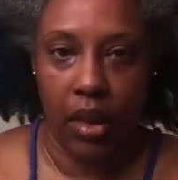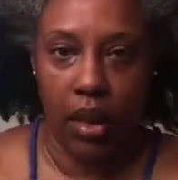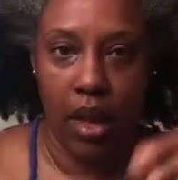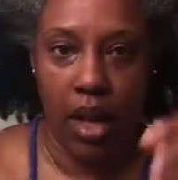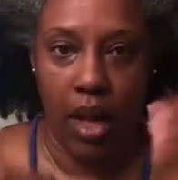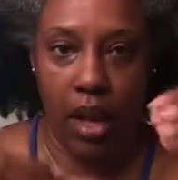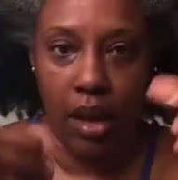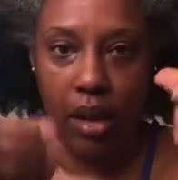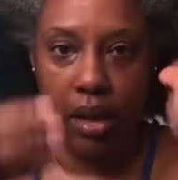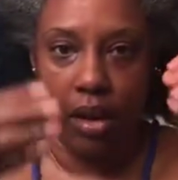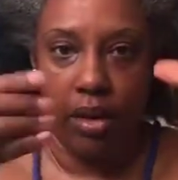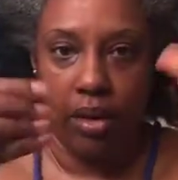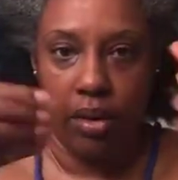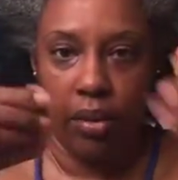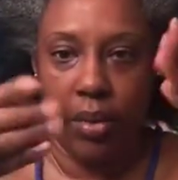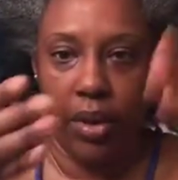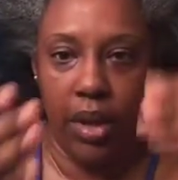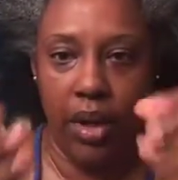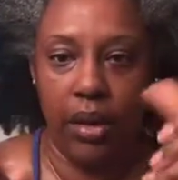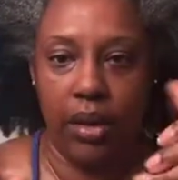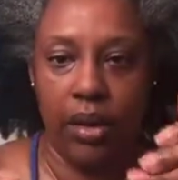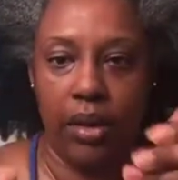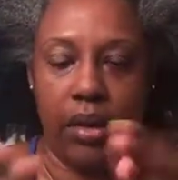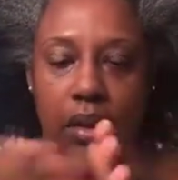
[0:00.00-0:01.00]
Got a little
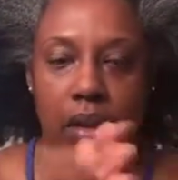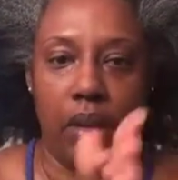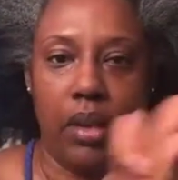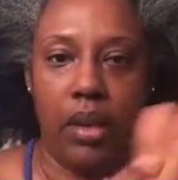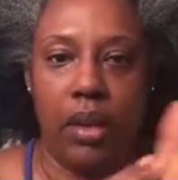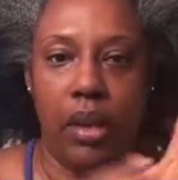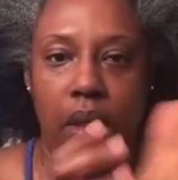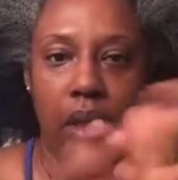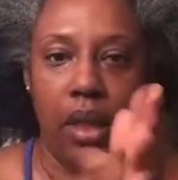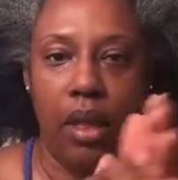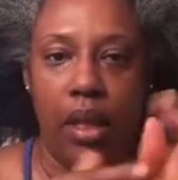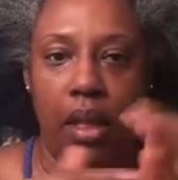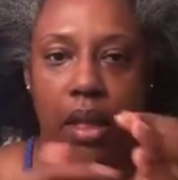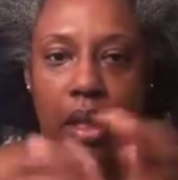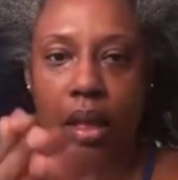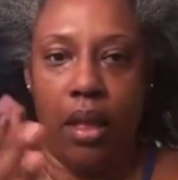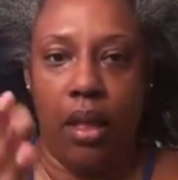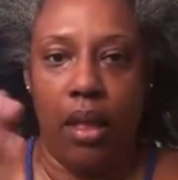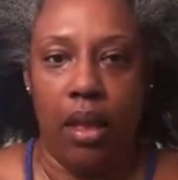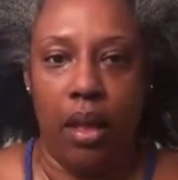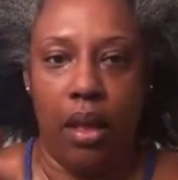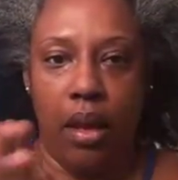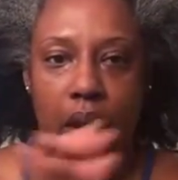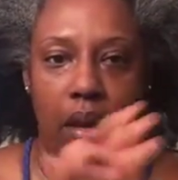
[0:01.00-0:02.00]
bit
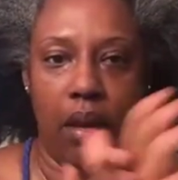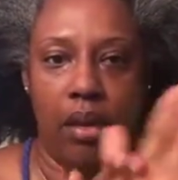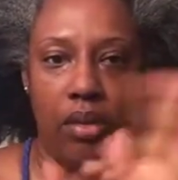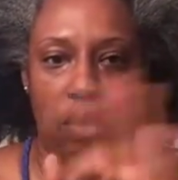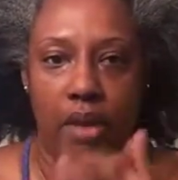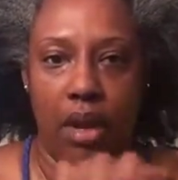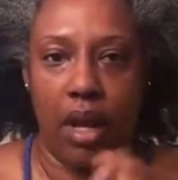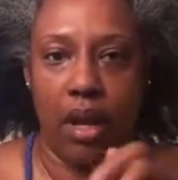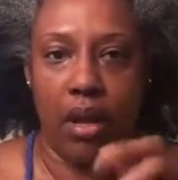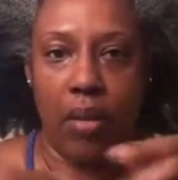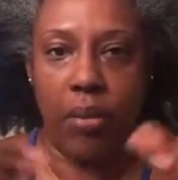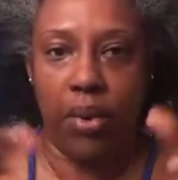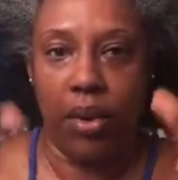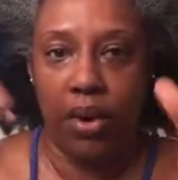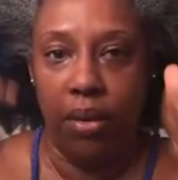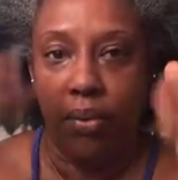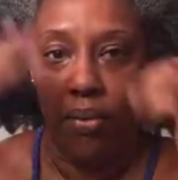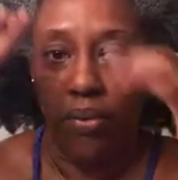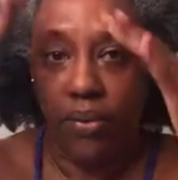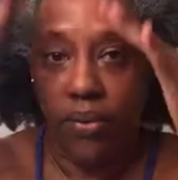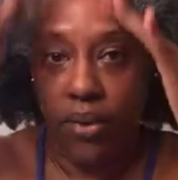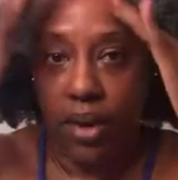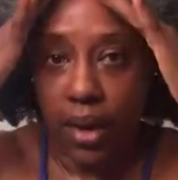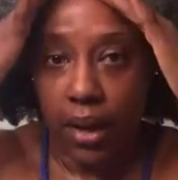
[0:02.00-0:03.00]
here so I can put
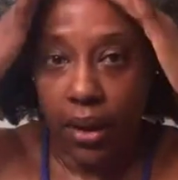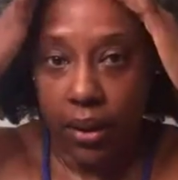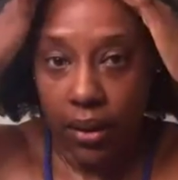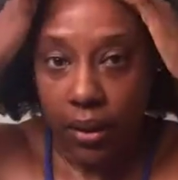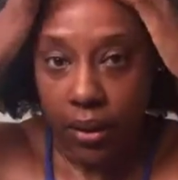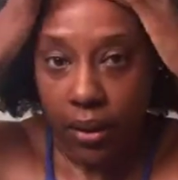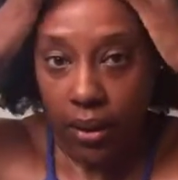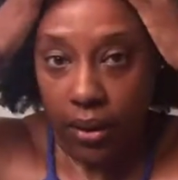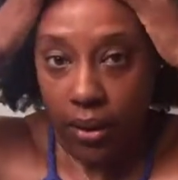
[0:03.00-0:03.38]
up front.